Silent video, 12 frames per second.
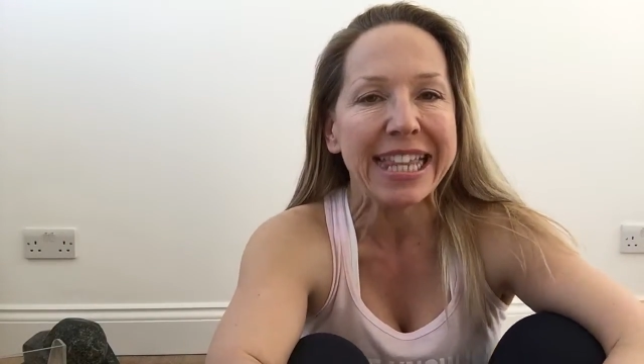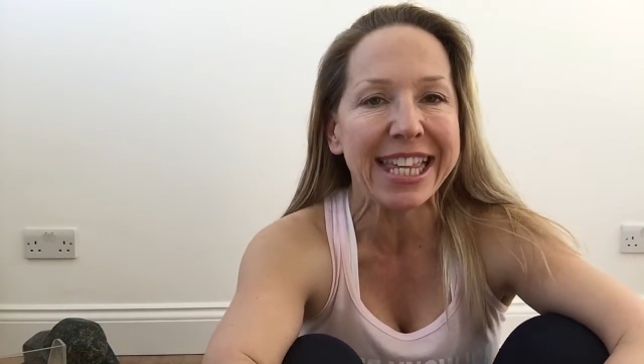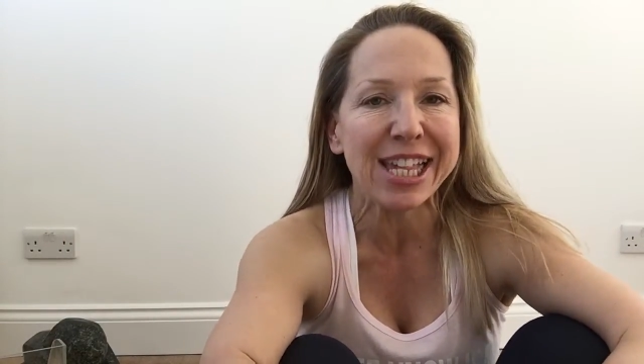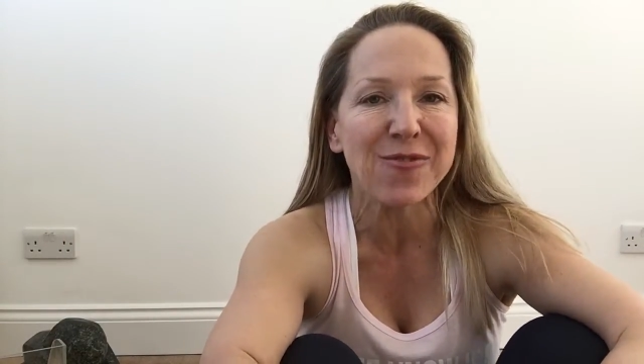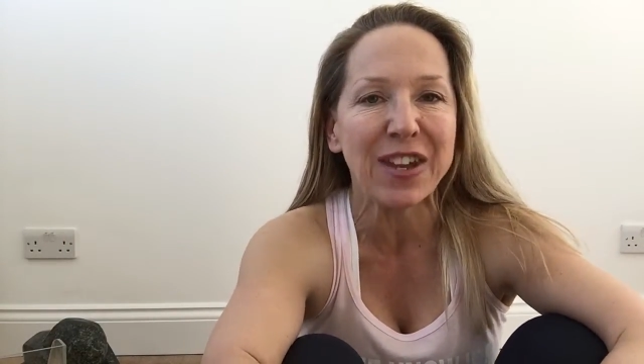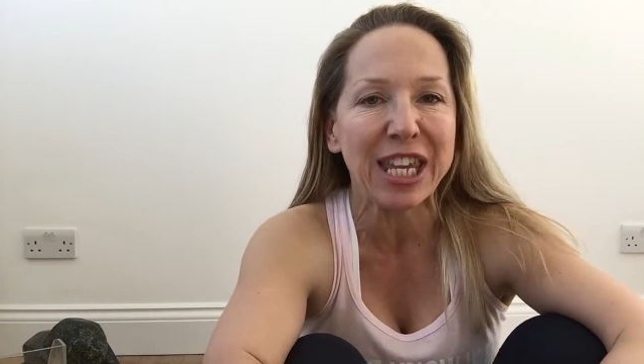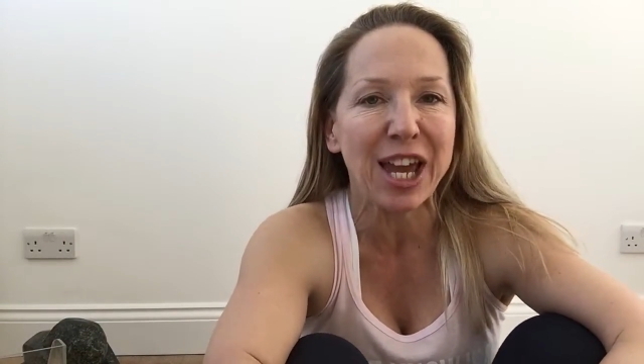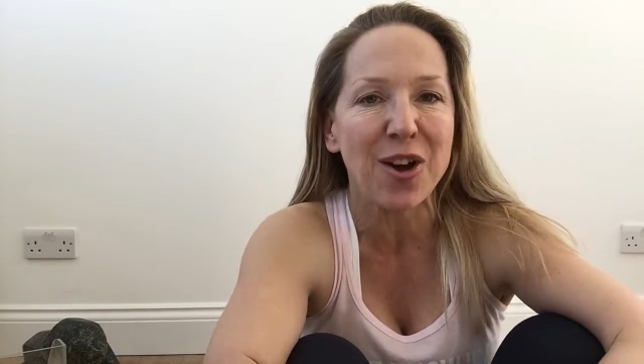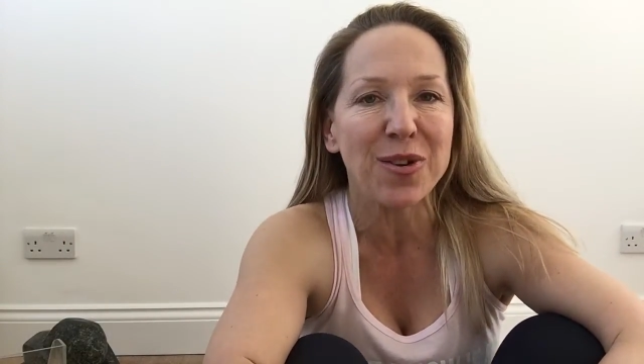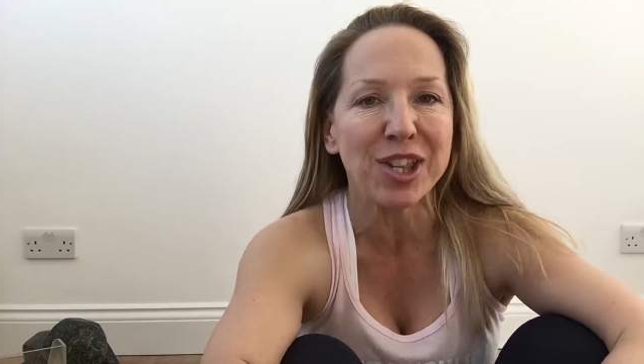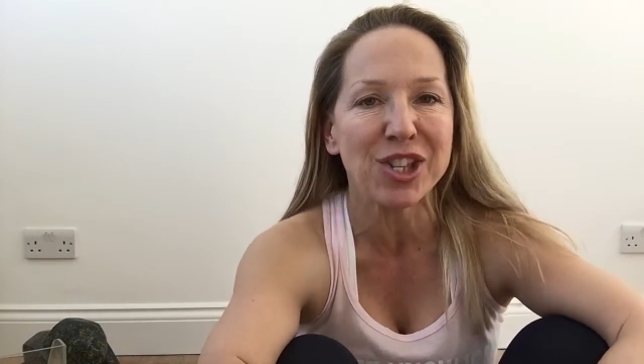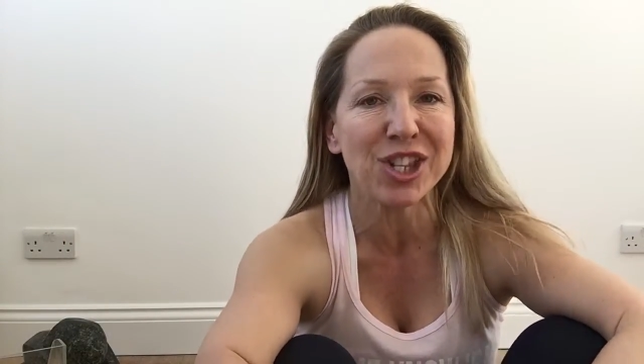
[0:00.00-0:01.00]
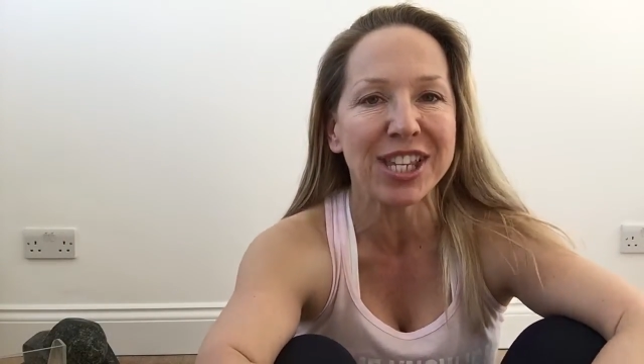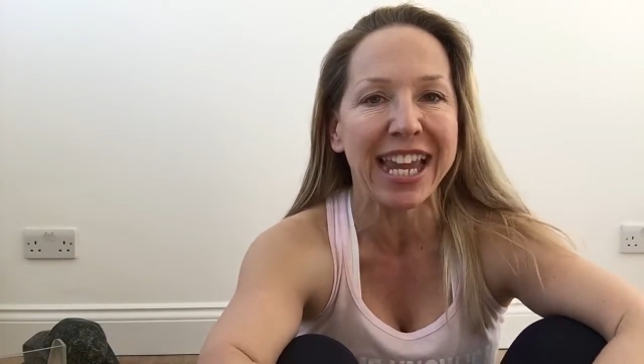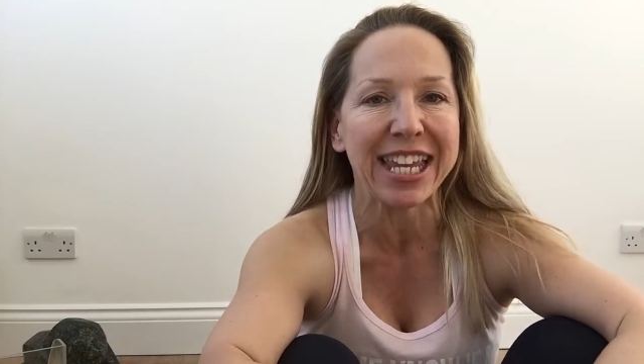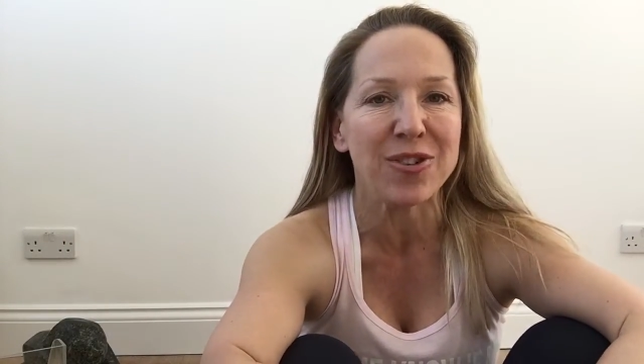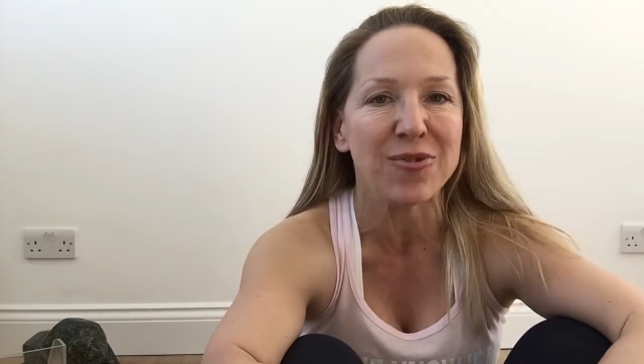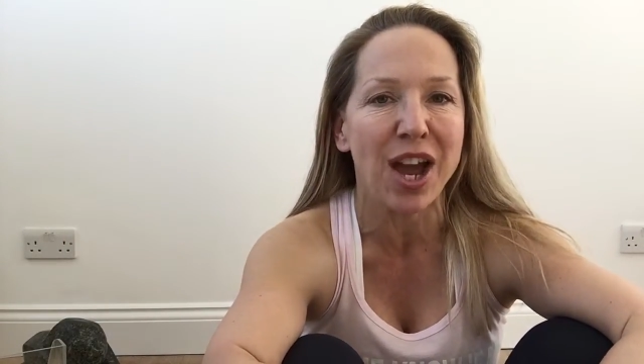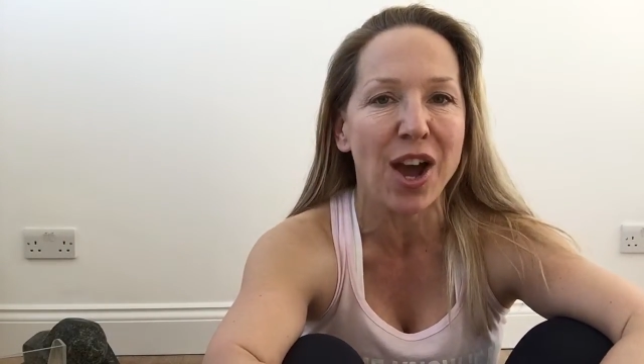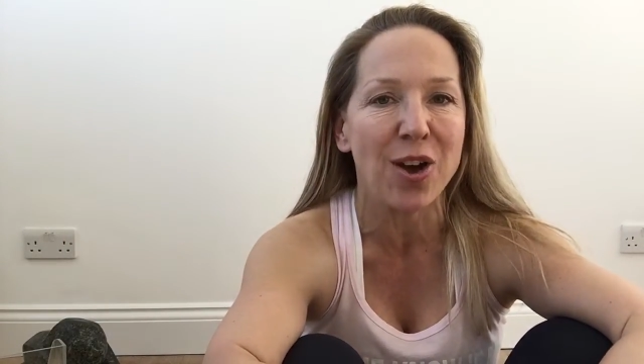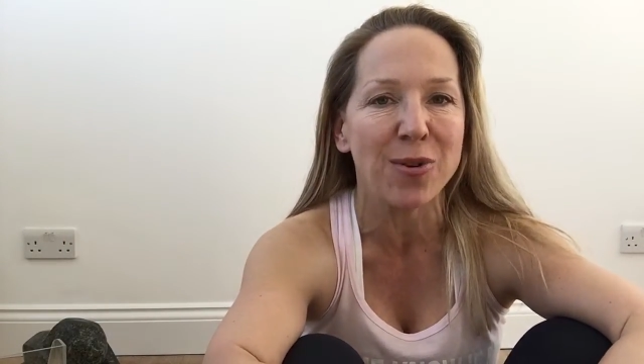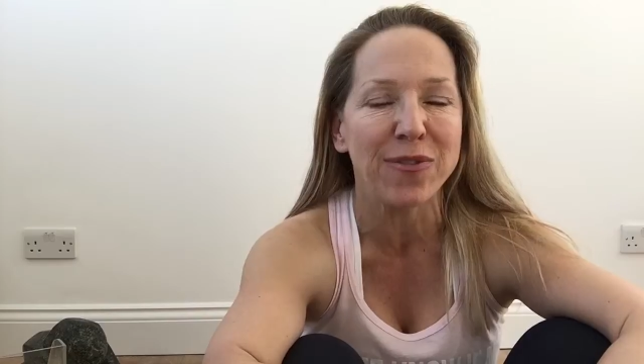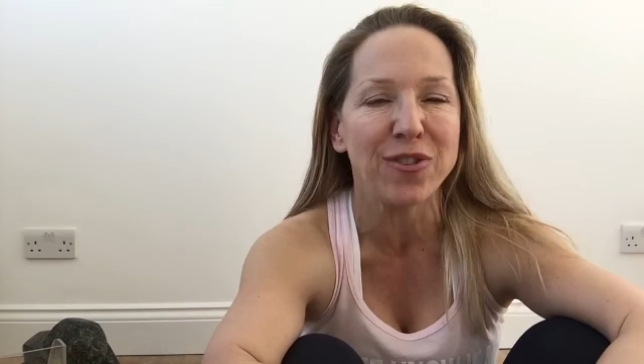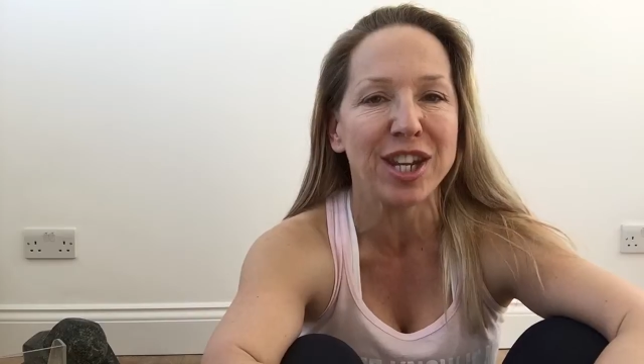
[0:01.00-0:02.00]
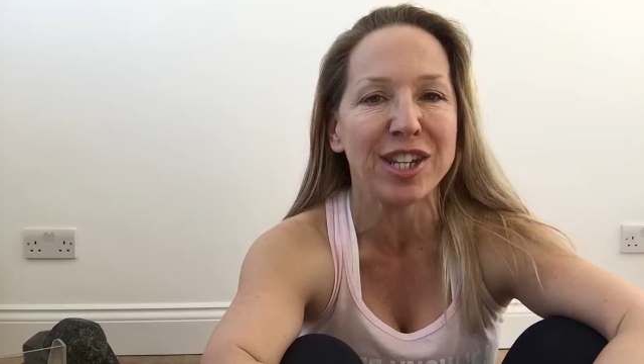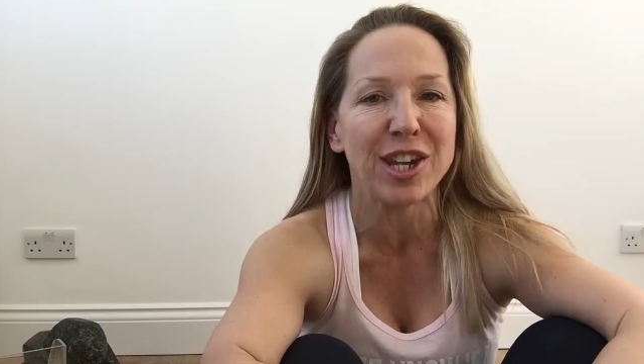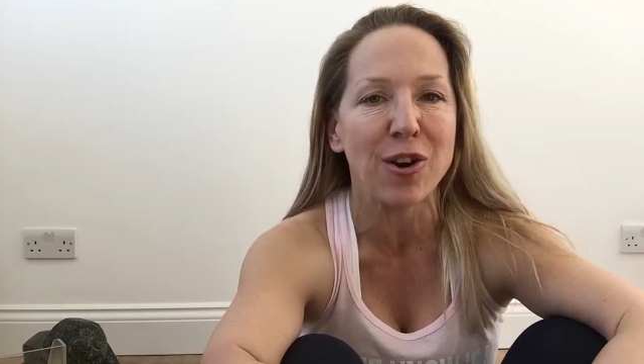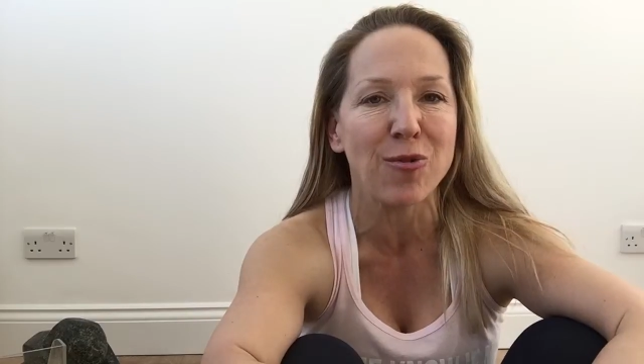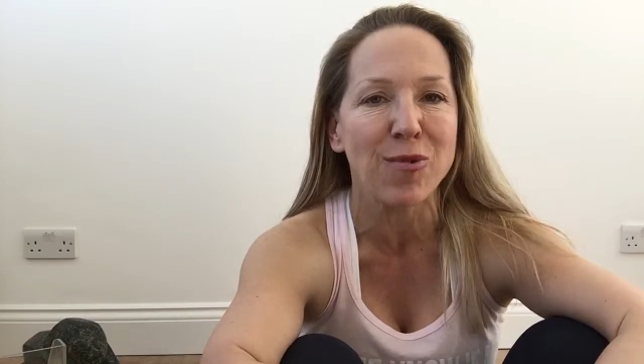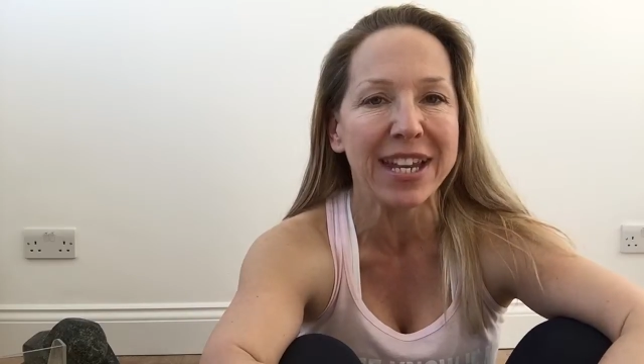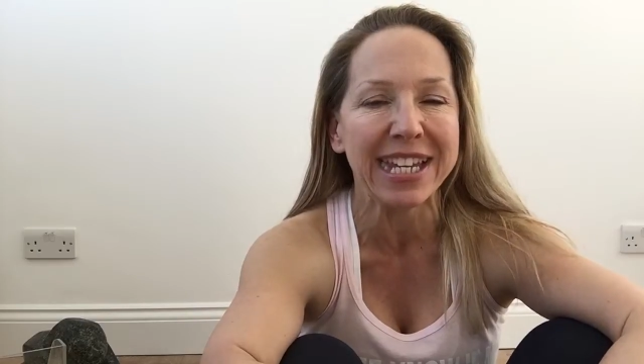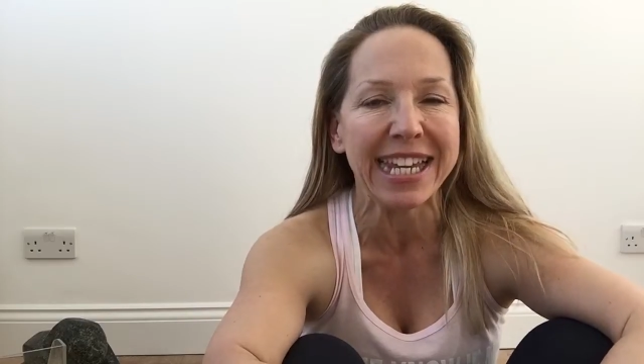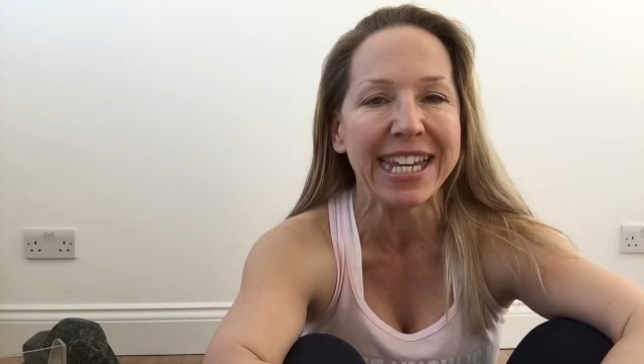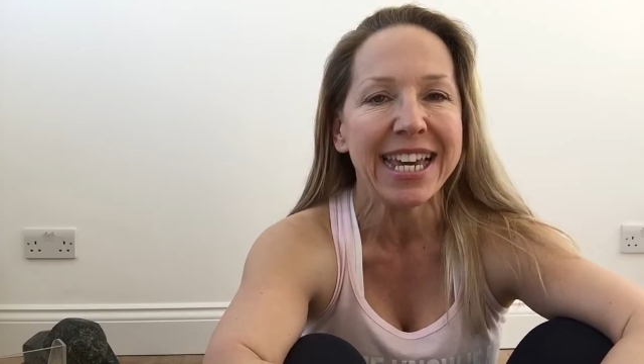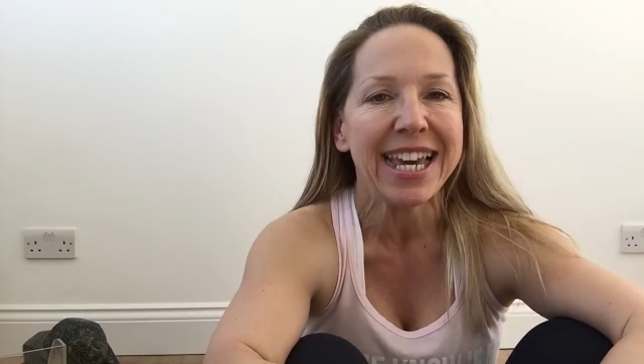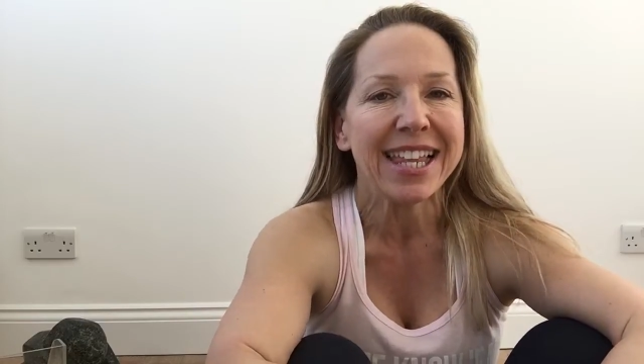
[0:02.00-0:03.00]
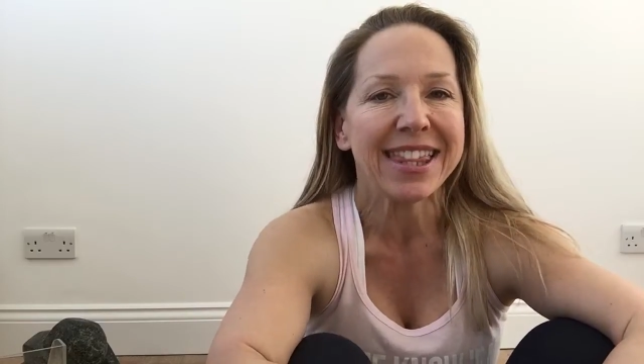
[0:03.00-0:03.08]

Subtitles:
This video is just to let you know, if you didn't know already,